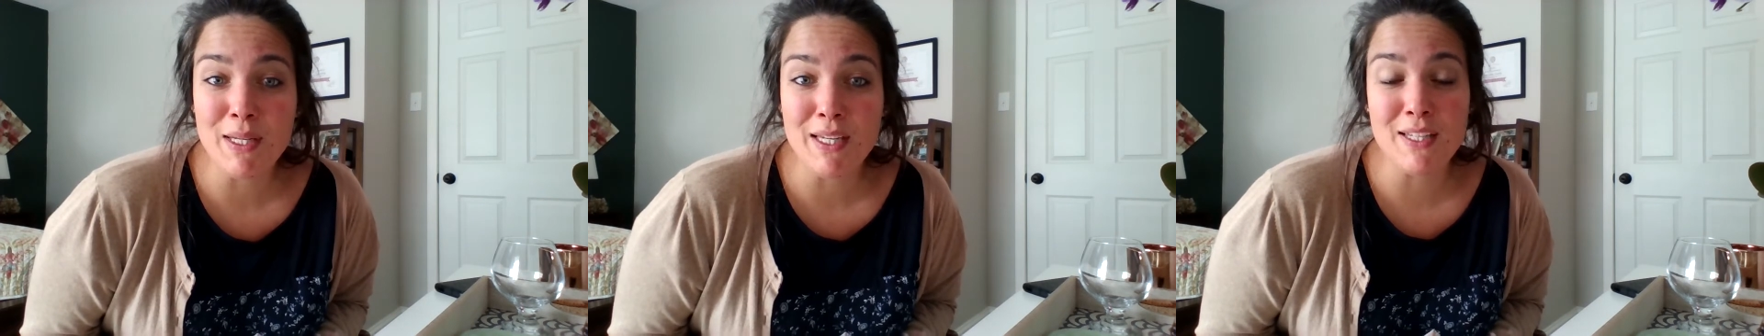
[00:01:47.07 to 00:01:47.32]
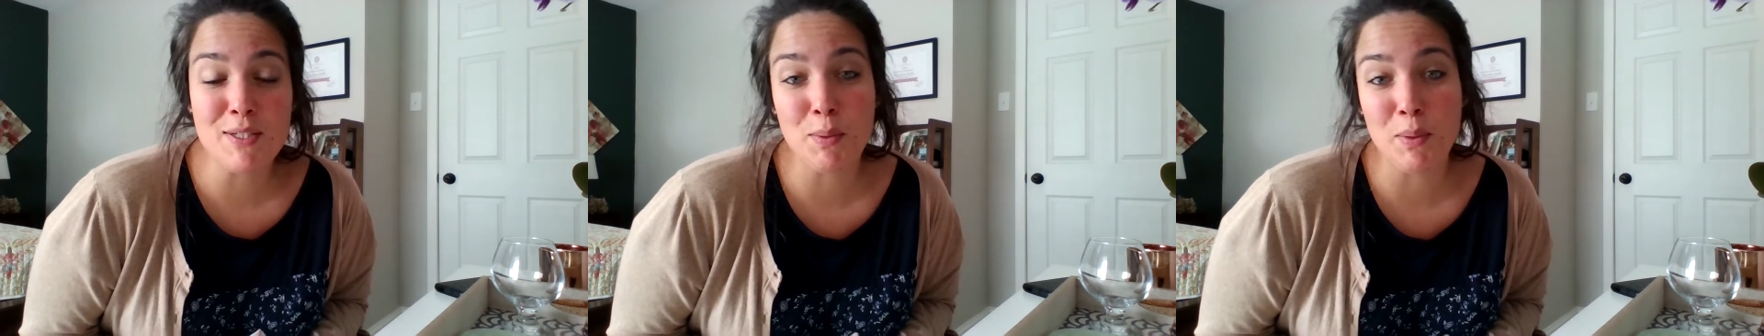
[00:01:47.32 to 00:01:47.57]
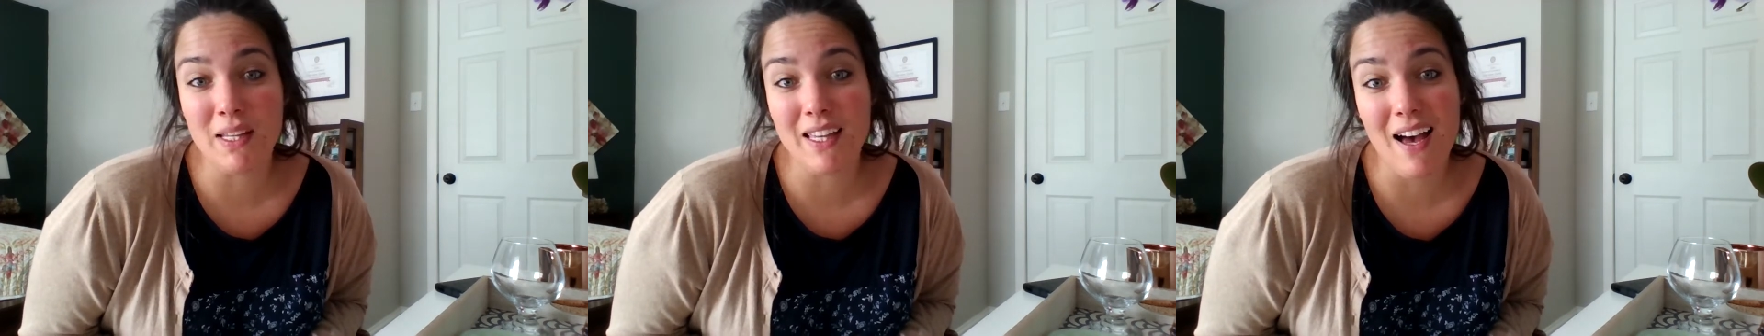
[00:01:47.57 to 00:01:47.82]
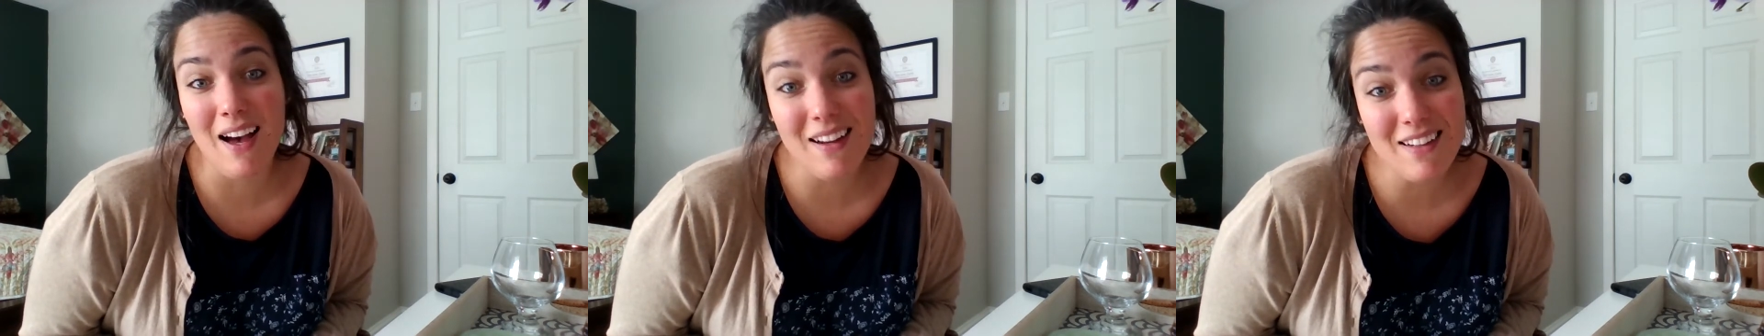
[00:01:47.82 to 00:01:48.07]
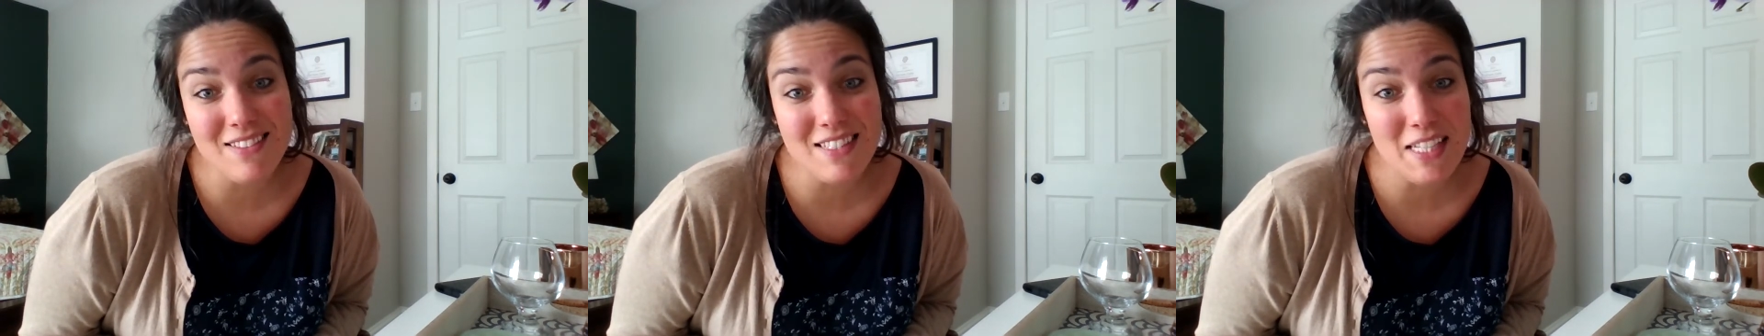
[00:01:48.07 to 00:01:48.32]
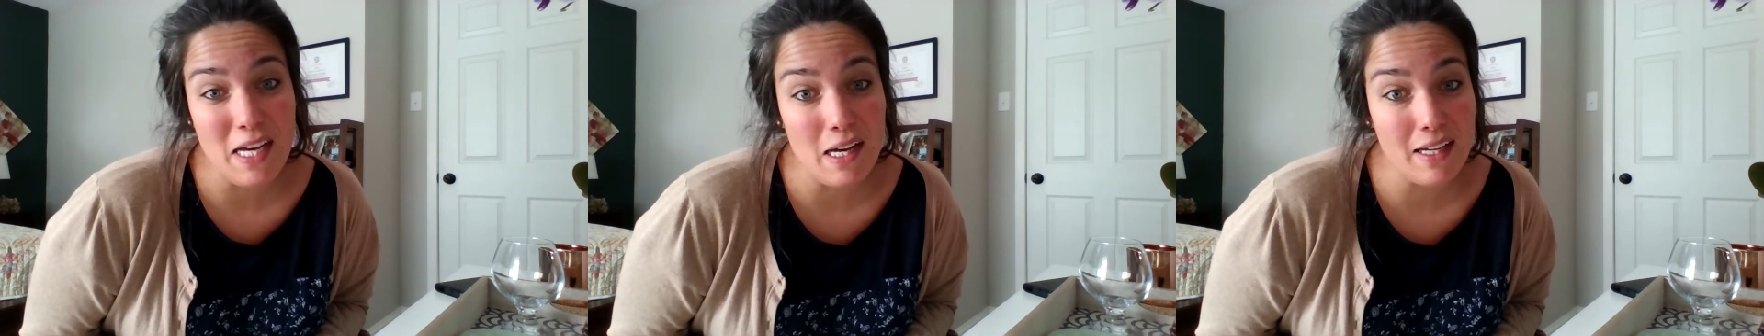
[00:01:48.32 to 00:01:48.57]
it's really hot
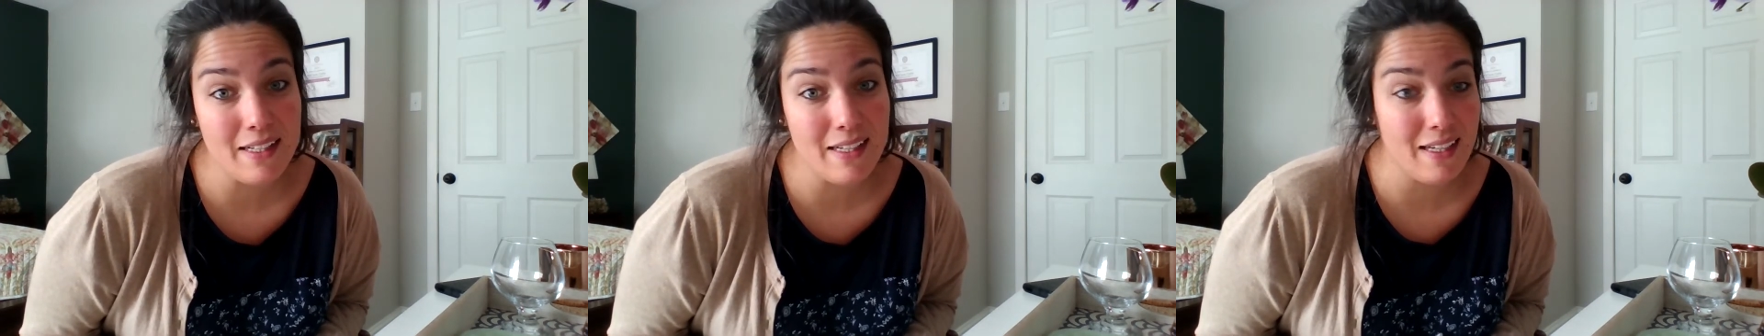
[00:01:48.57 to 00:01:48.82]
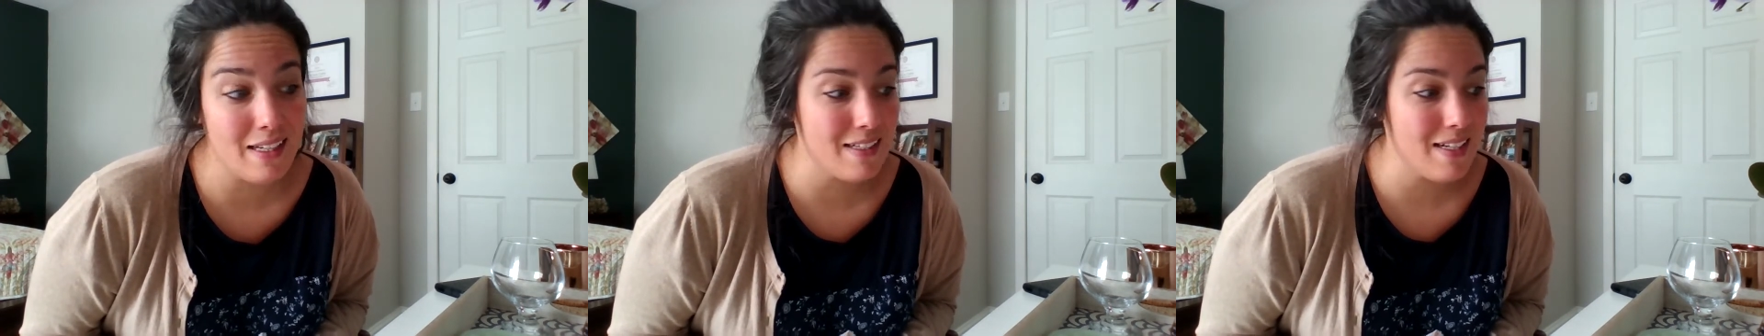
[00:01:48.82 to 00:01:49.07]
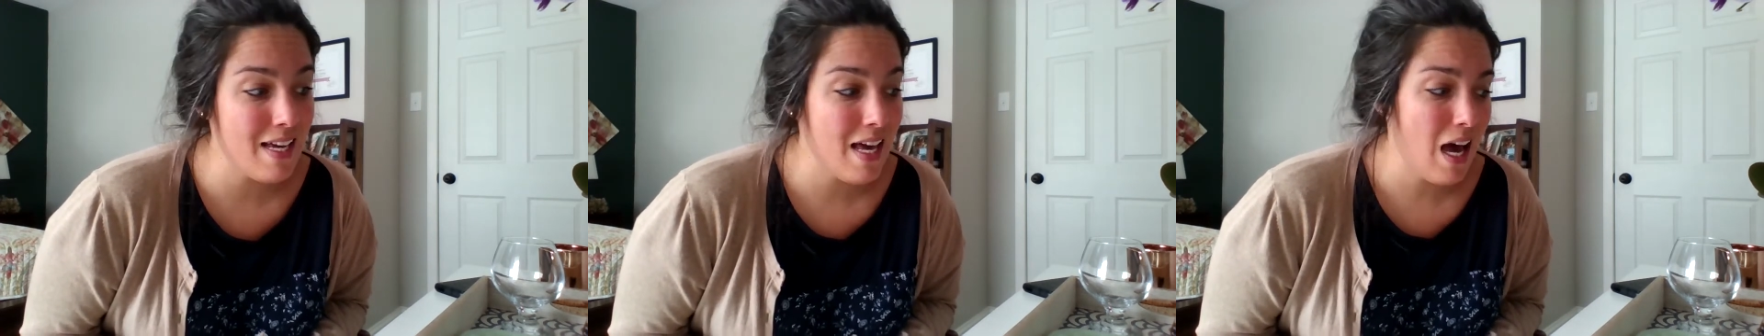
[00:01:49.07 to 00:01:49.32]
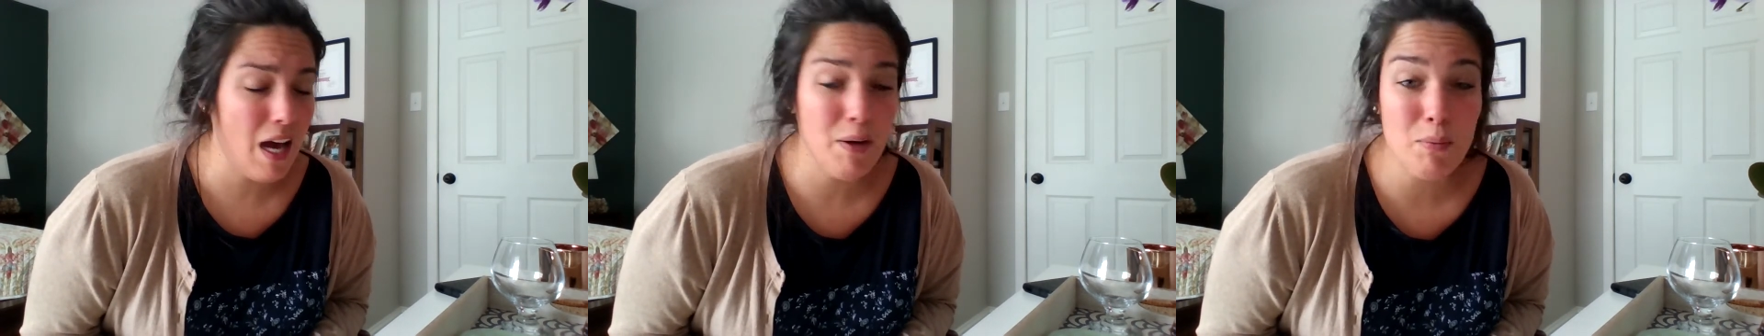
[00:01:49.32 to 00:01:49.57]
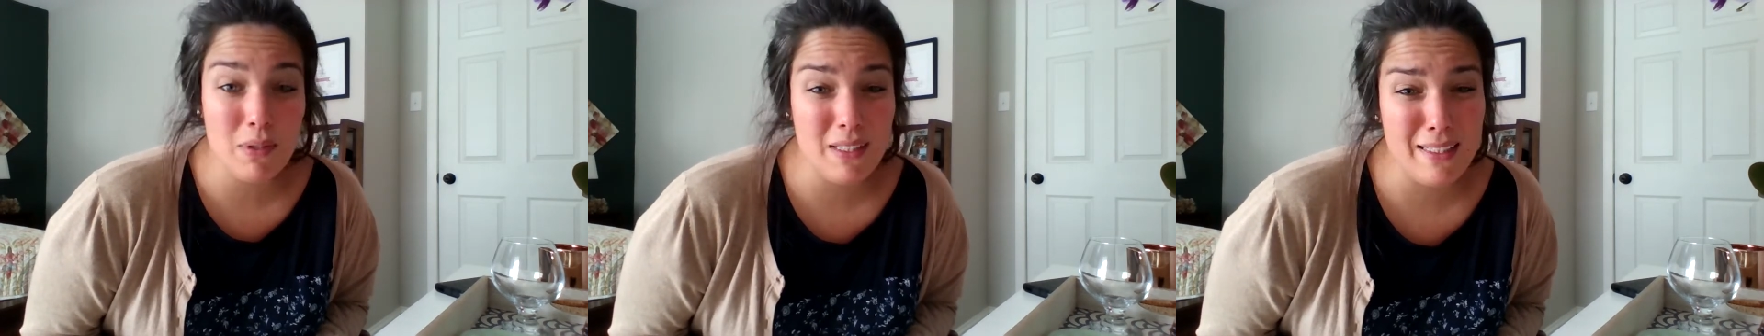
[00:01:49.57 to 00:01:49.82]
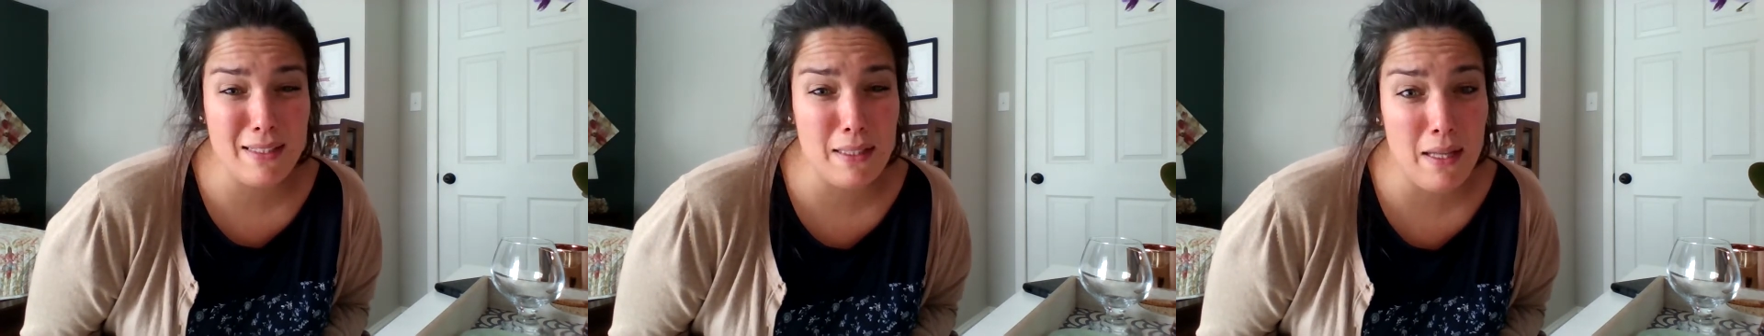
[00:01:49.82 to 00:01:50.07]
outside, and I
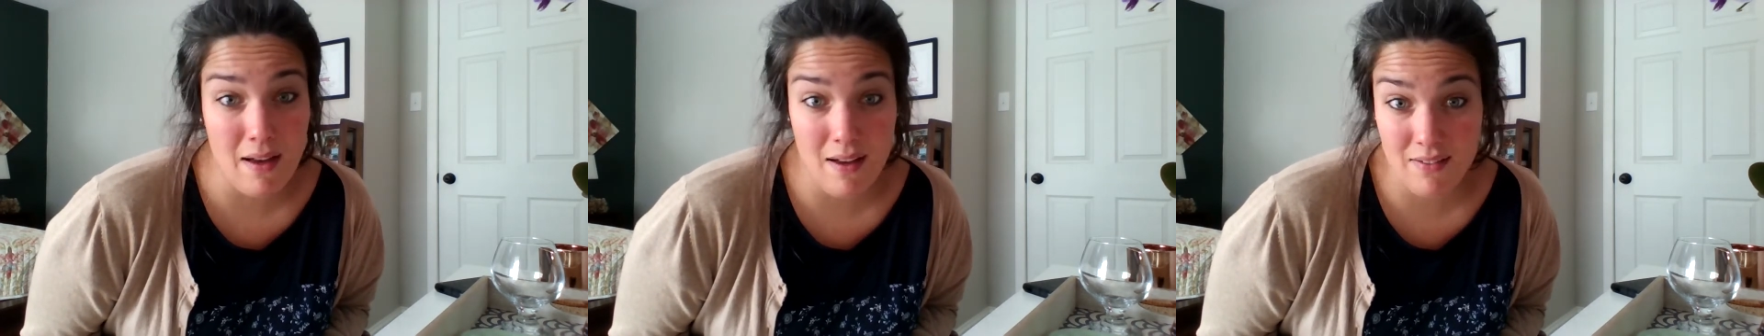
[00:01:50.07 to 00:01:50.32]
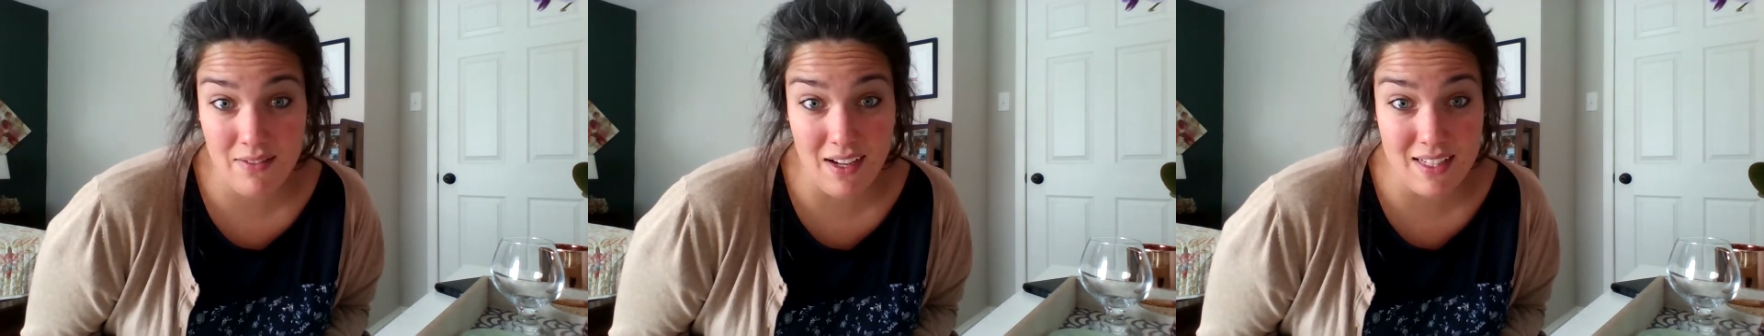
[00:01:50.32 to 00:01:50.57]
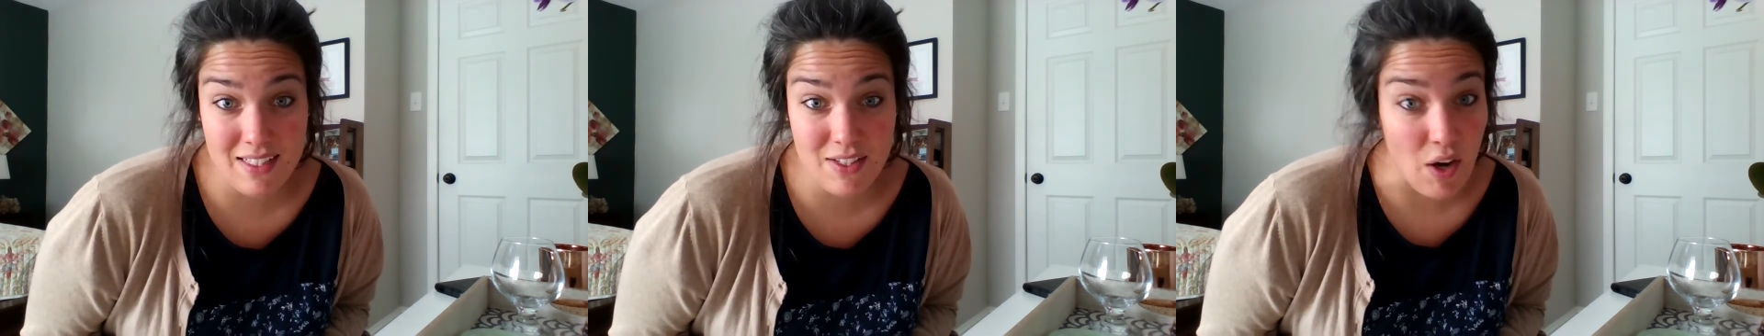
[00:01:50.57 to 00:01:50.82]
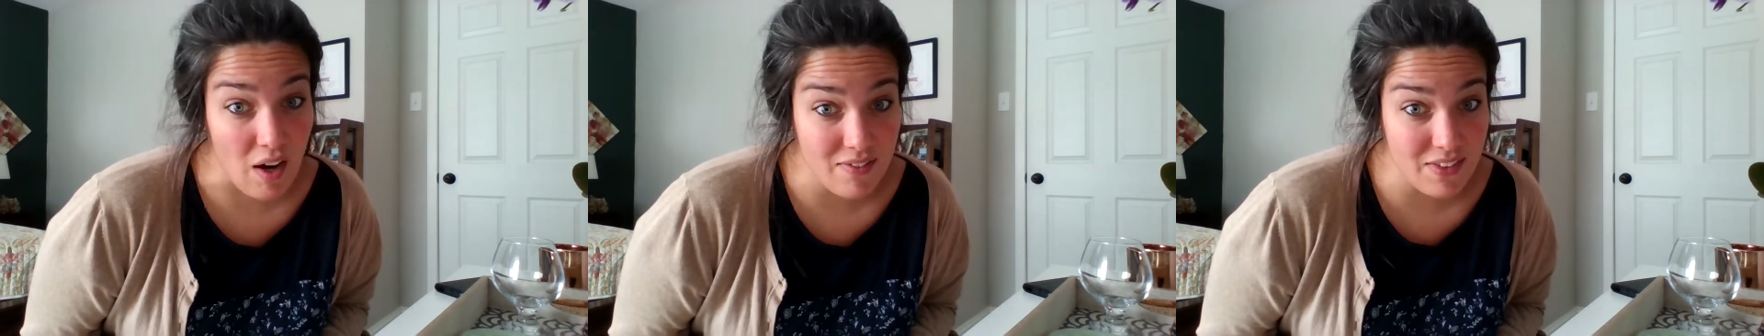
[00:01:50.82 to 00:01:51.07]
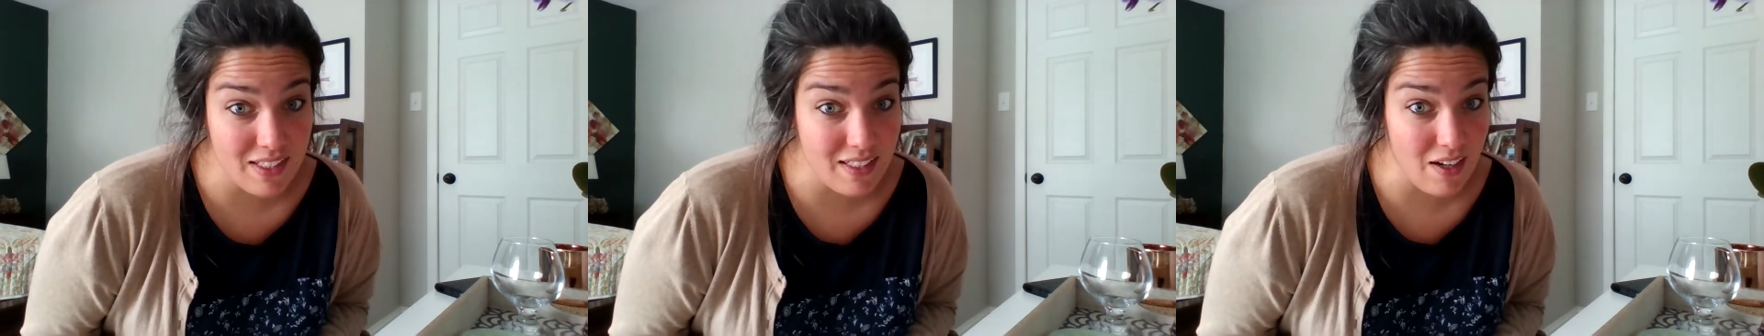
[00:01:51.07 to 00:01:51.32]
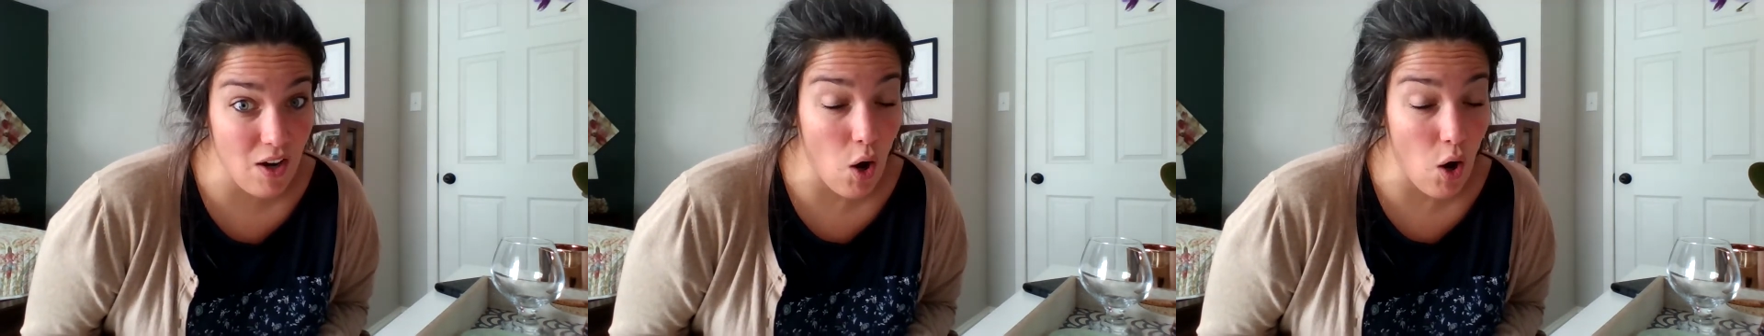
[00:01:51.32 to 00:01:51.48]
really love iced coffee.